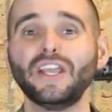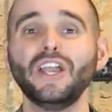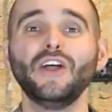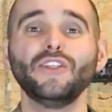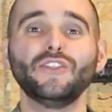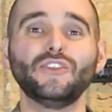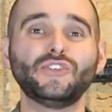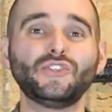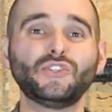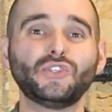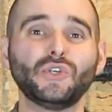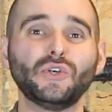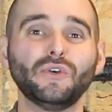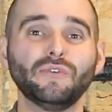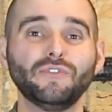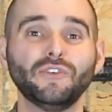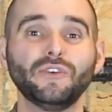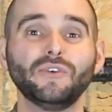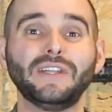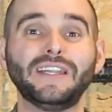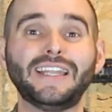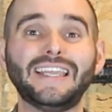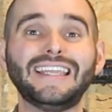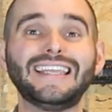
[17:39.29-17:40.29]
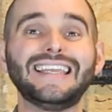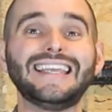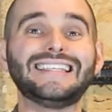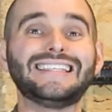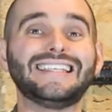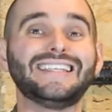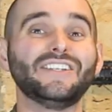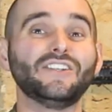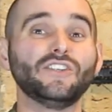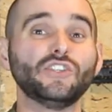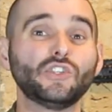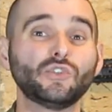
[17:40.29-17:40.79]
The server link is in
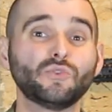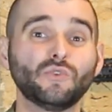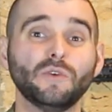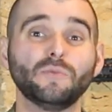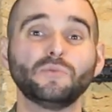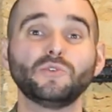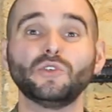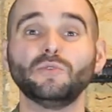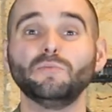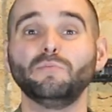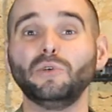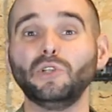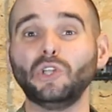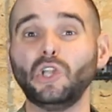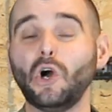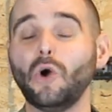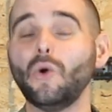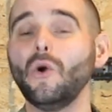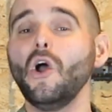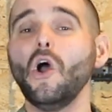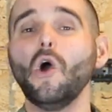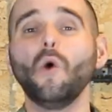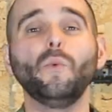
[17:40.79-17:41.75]
the description below.